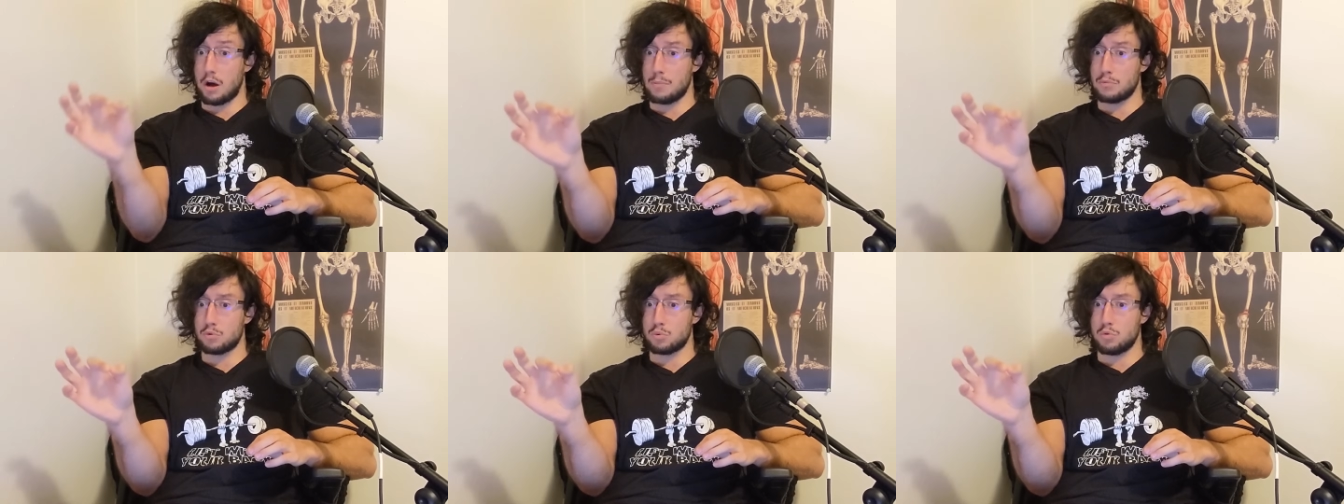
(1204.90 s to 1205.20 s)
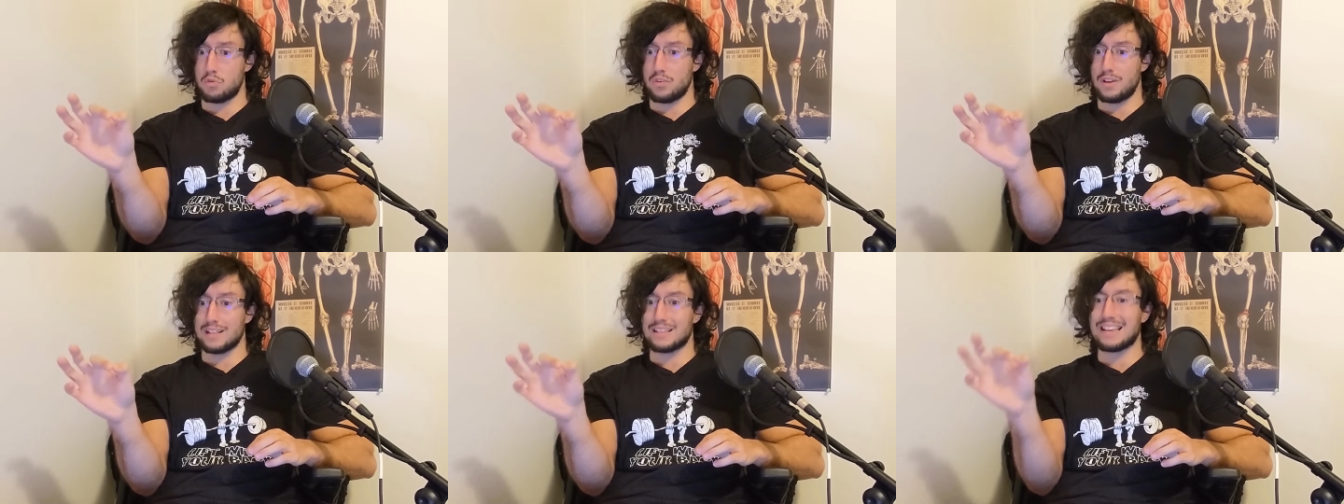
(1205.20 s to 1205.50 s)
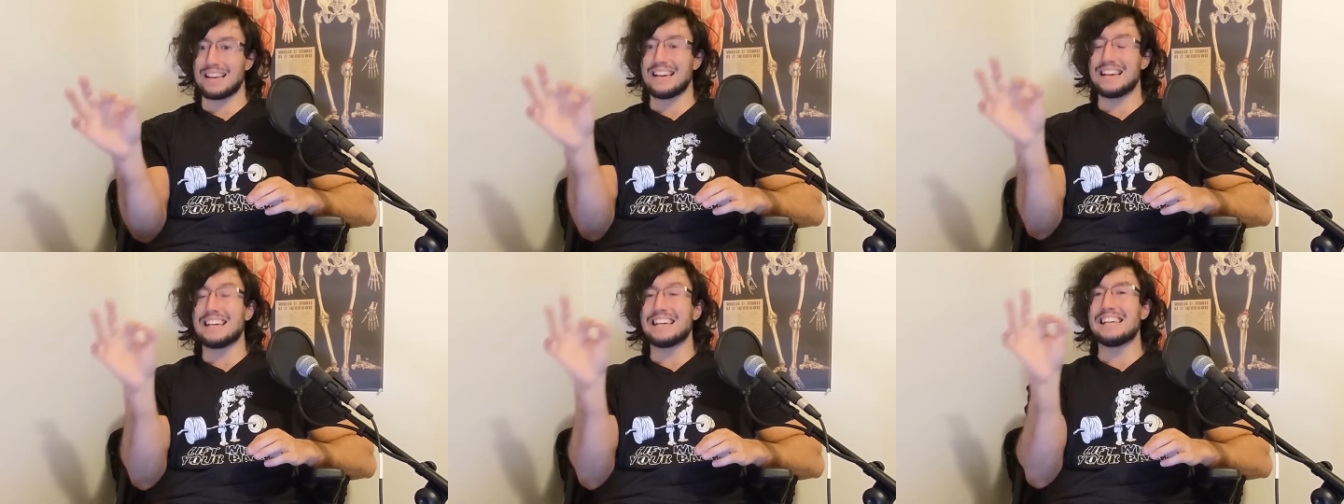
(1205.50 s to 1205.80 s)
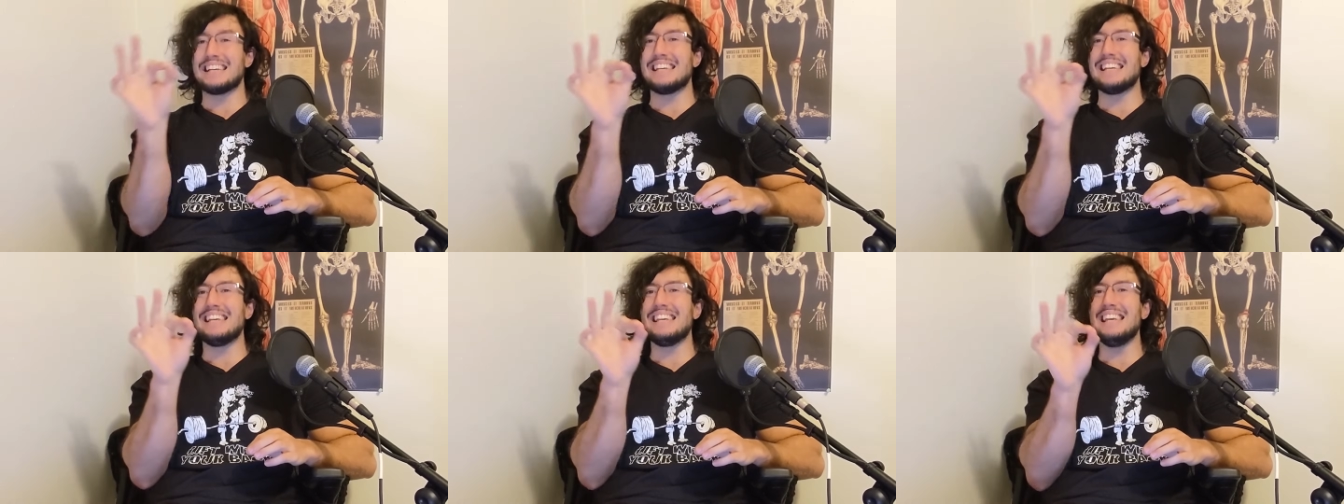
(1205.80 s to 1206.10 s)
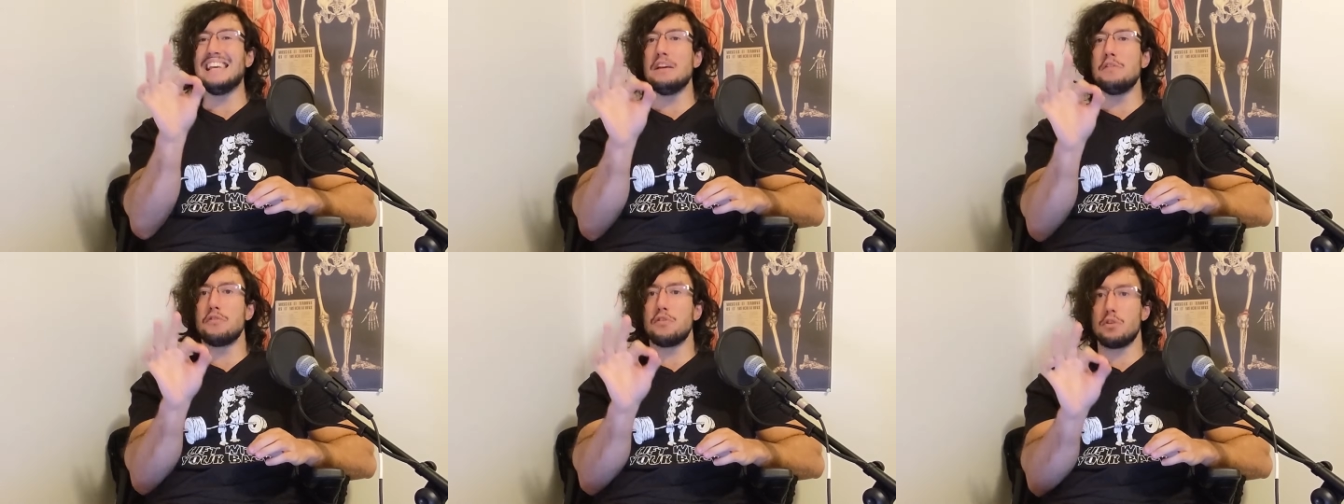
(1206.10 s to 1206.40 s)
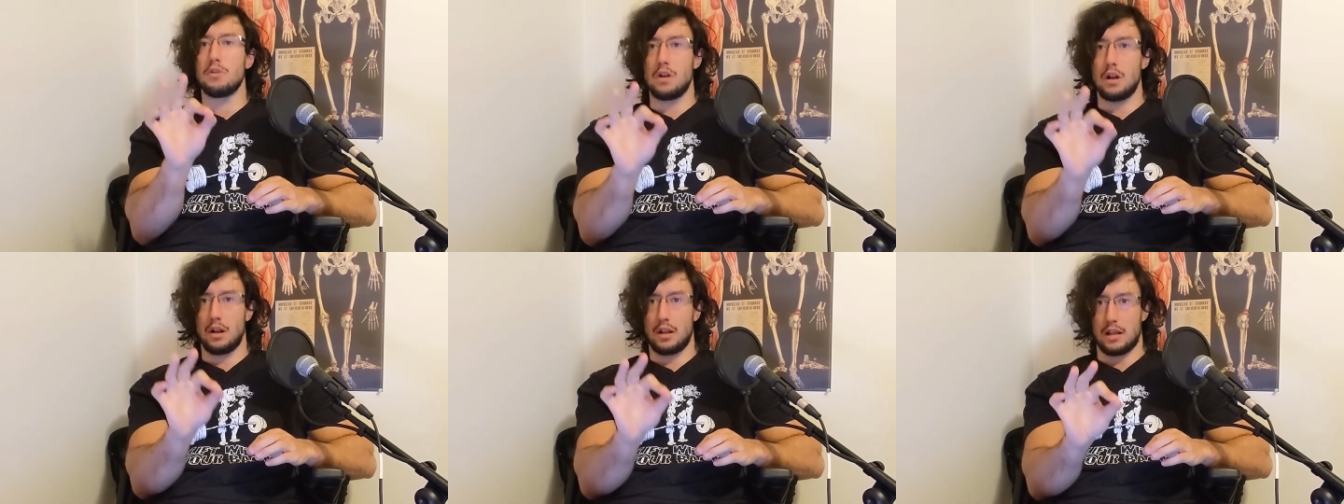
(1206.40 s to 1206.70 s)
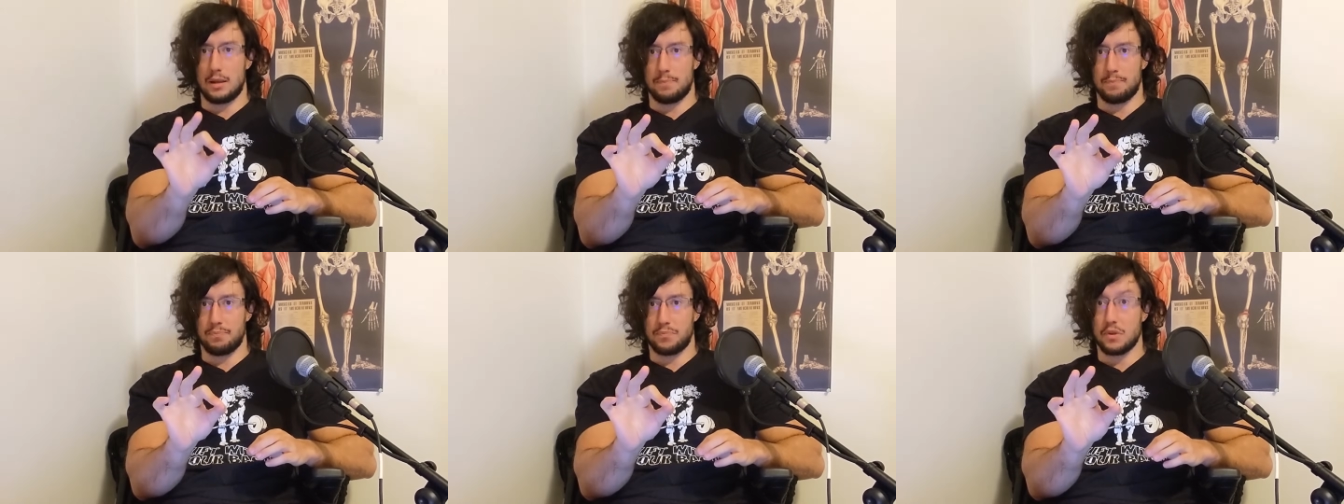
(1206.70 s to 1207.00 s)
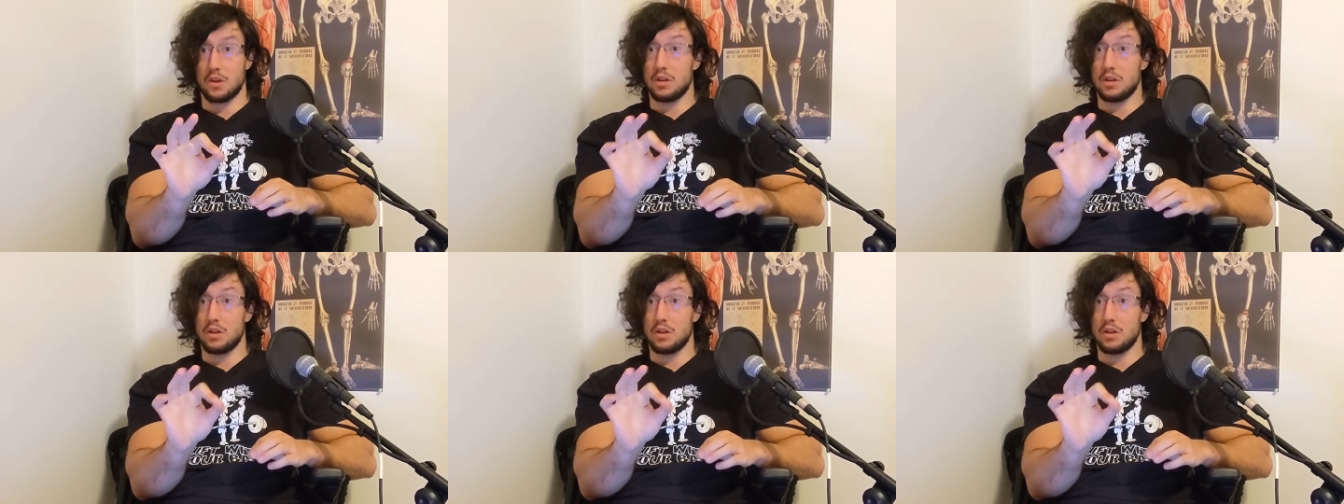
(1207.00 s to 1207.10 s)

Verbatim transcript: comes with it evenly.